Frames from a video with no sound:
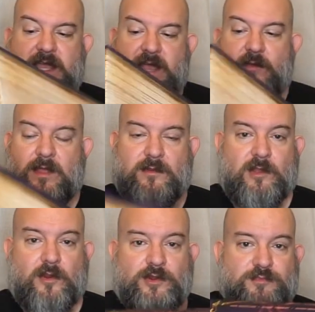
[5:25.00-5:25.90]
rather
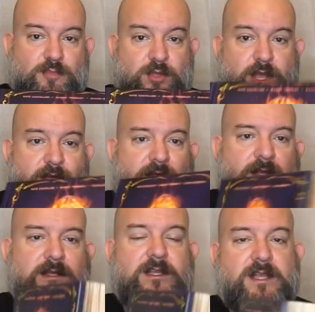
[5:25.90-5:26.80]
large book.
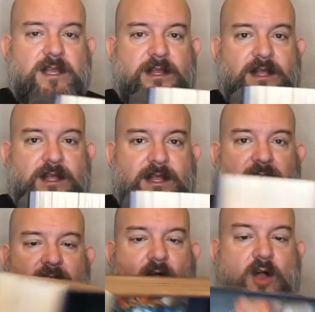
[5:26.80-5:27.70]

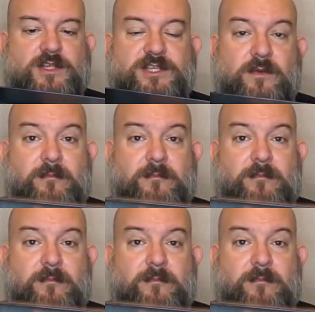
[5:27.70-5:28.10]
Also,